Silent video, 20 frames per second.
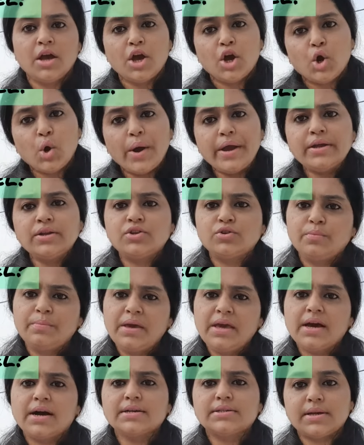going to
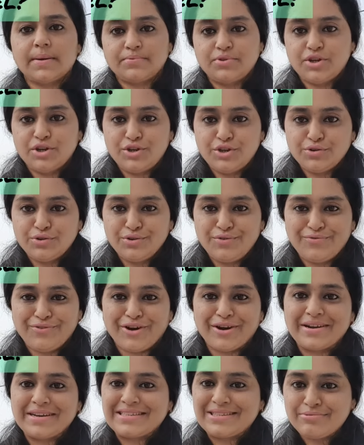be a substitute
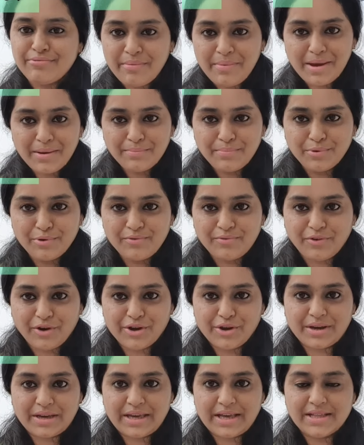for a swimming pool for
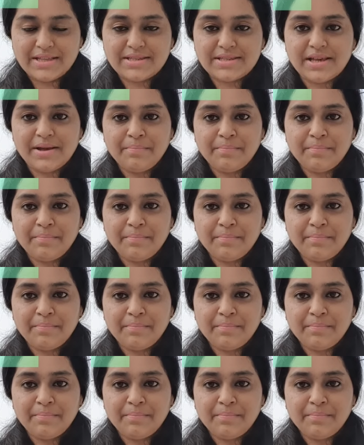your kids,